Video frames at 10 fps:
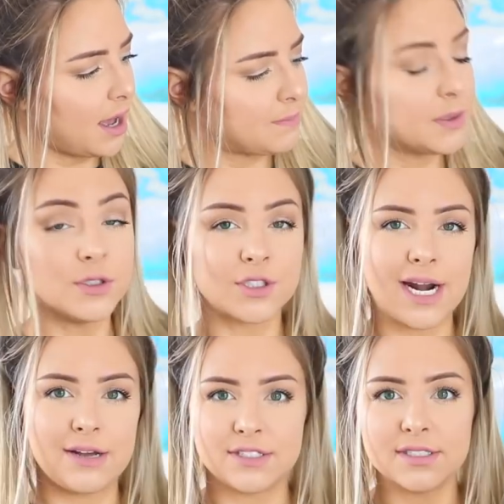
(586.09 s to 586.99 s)
blue
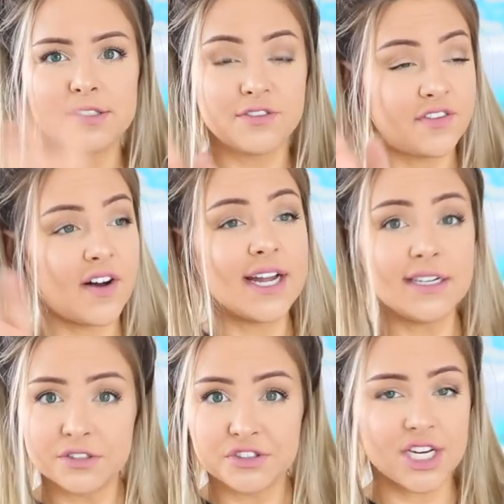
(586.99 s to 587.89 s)
trousers,
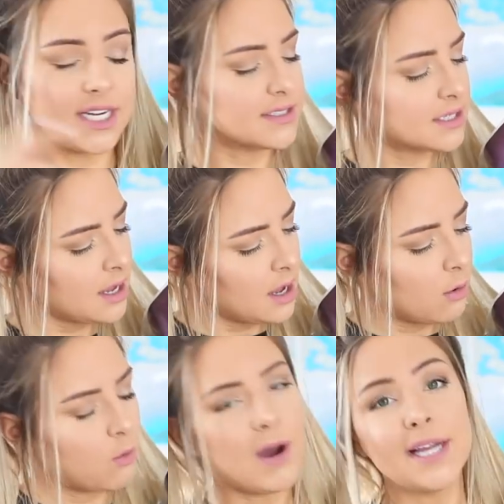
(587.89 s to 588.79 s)
fine, jeans,
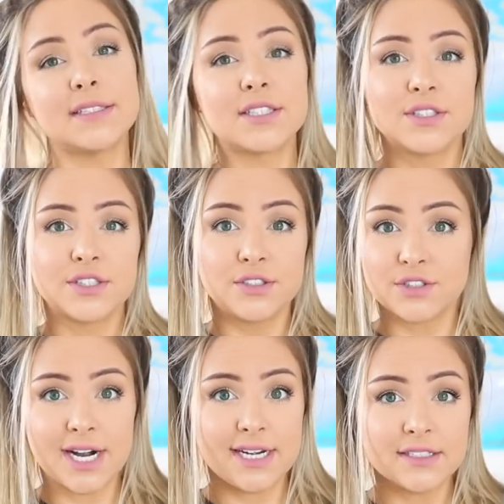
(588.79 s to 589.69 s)
white
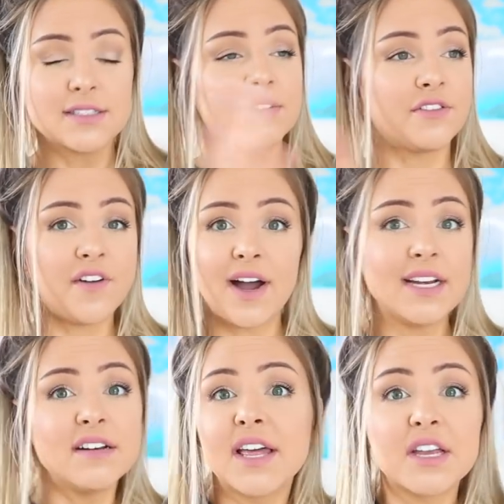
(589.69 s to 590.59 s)
trainers,
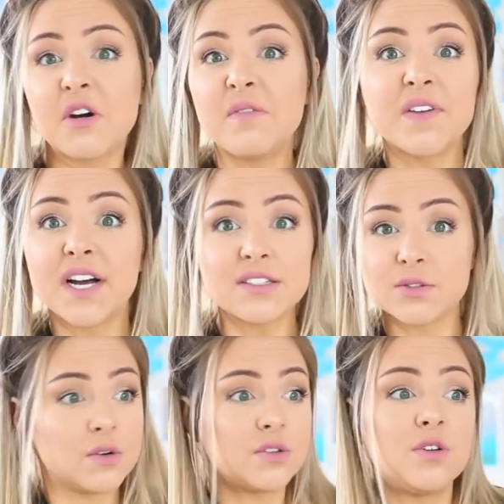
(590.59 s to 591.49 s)
fine, like Converse
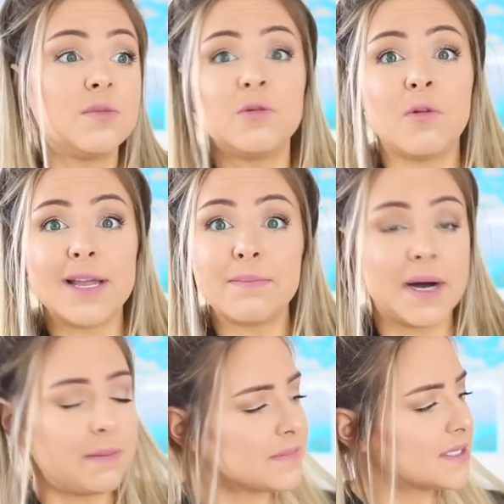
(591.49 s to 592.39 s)
or normal white
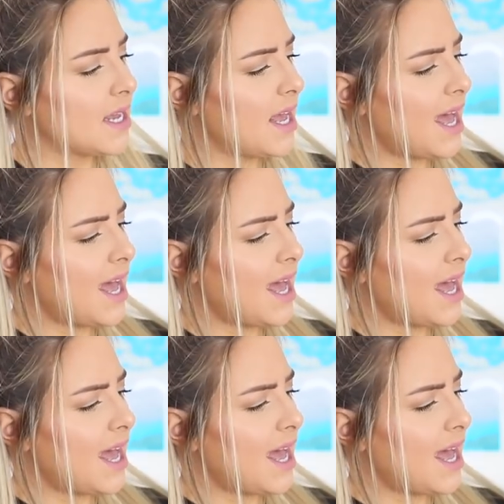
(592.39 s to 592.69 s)
pumps,